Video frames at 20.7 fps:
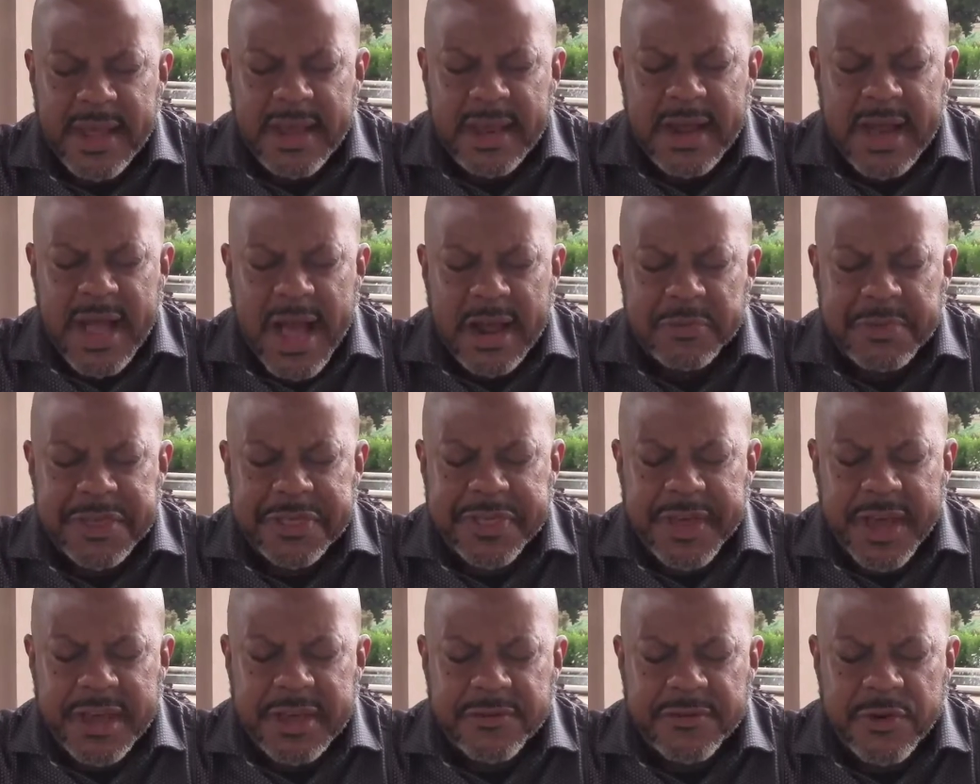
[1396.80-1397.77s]
God, we
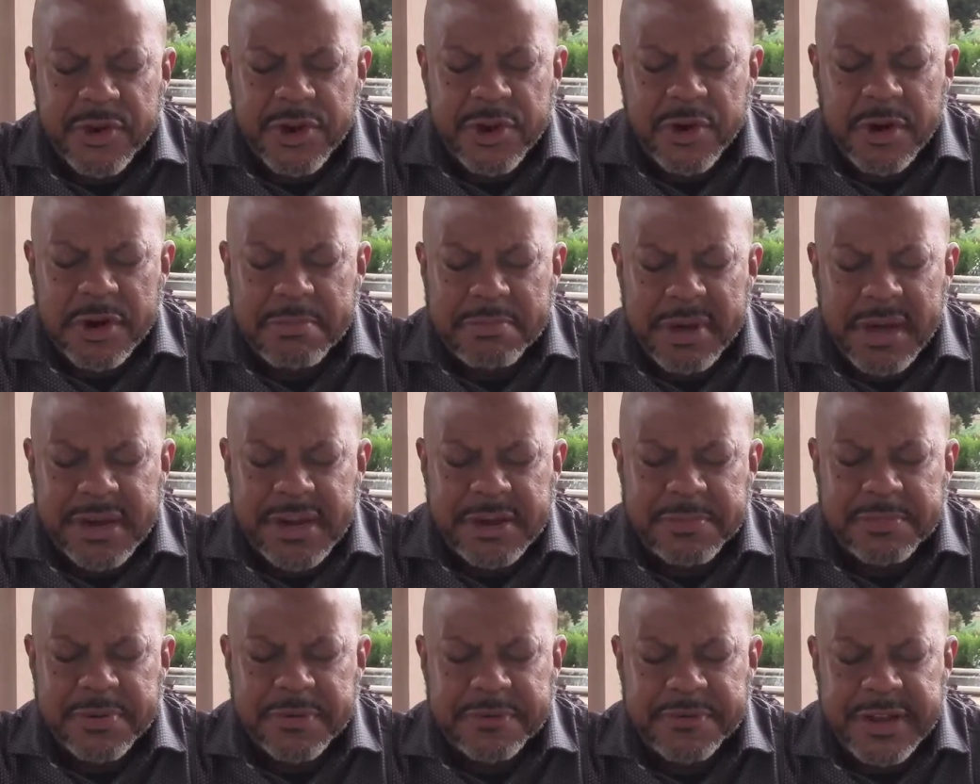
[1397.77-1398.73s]
thank you for your
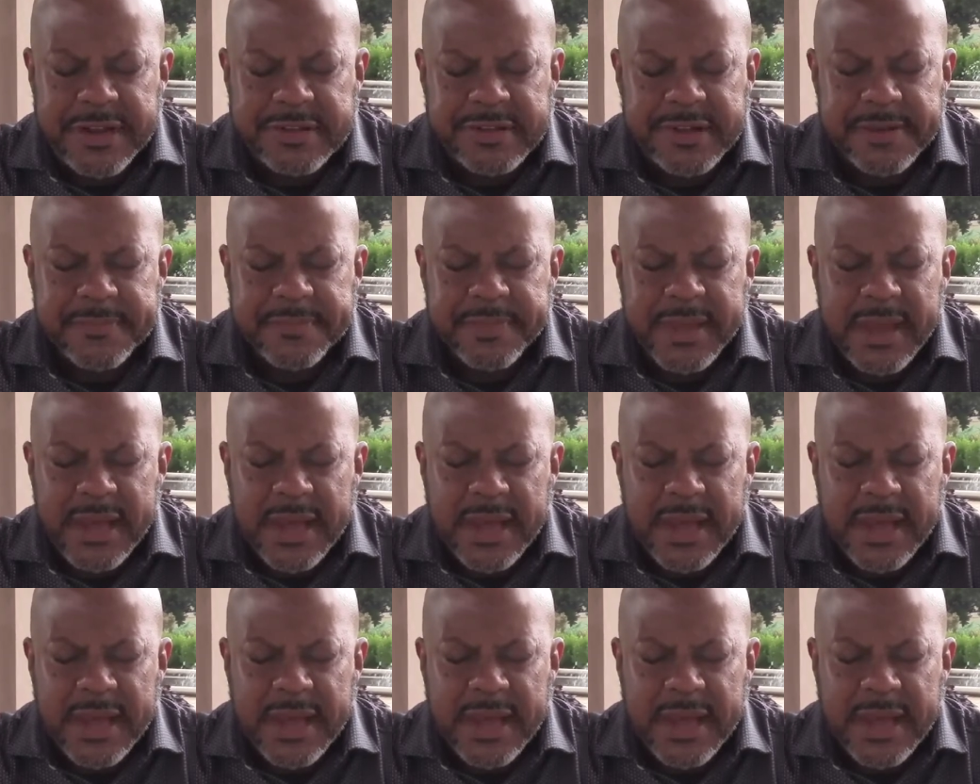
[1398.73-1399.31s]
abundant provision.